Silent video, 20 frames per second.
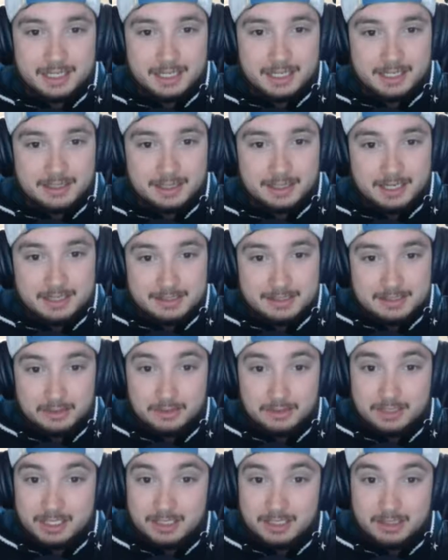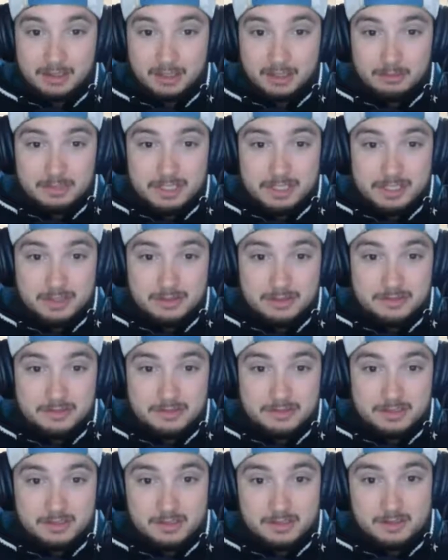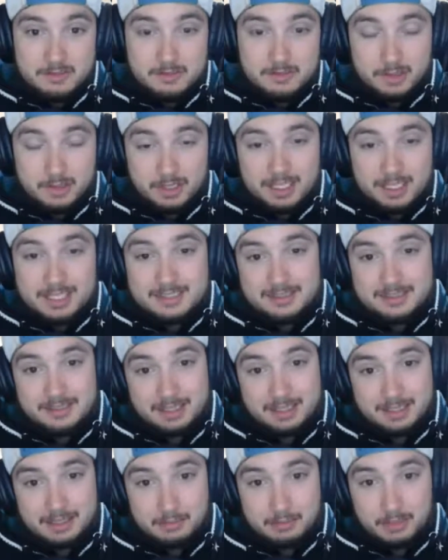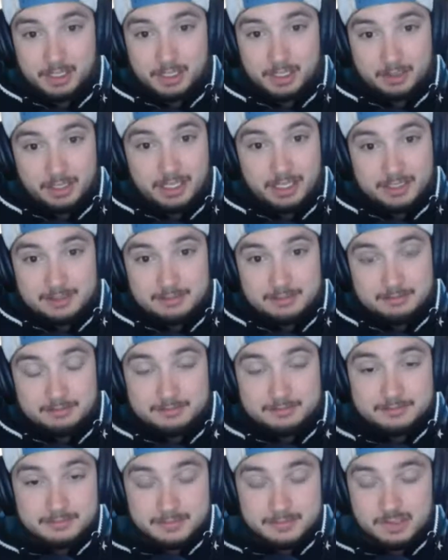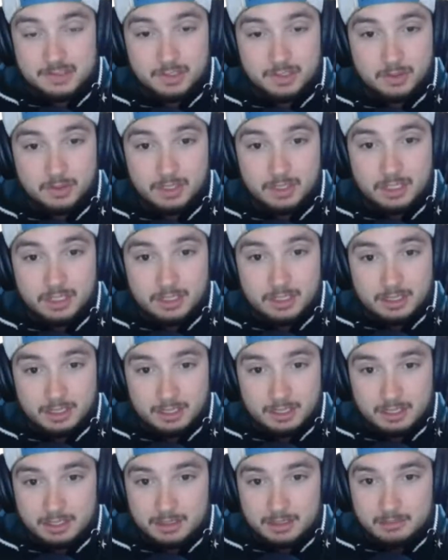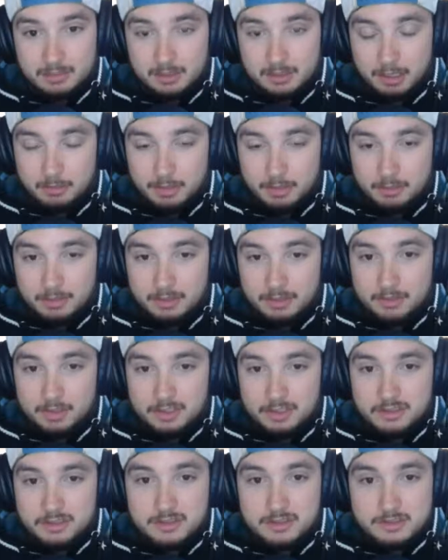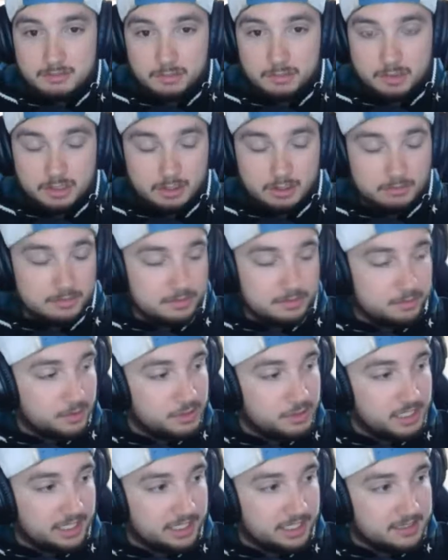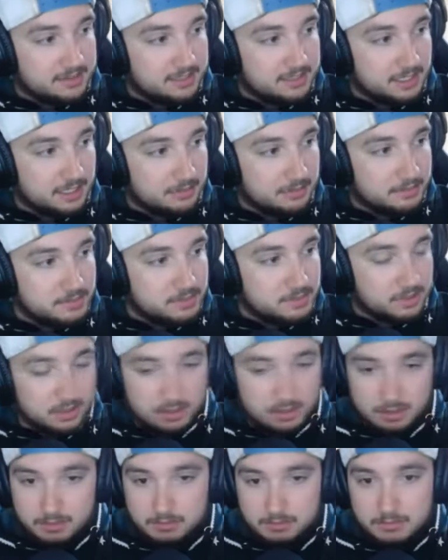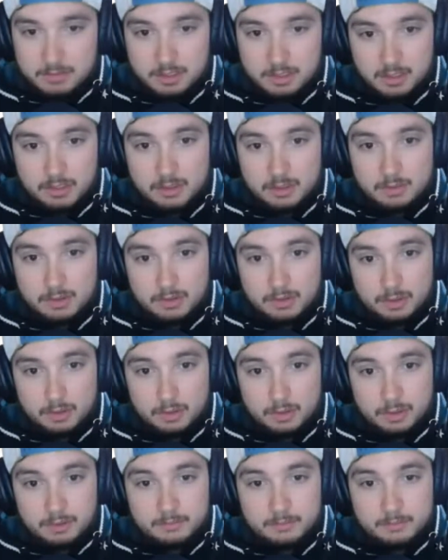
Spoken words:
I still think Columbus deserves some credit tonight. They played great. So I might be watching some more Columbus Blue Jackets games here around the corner.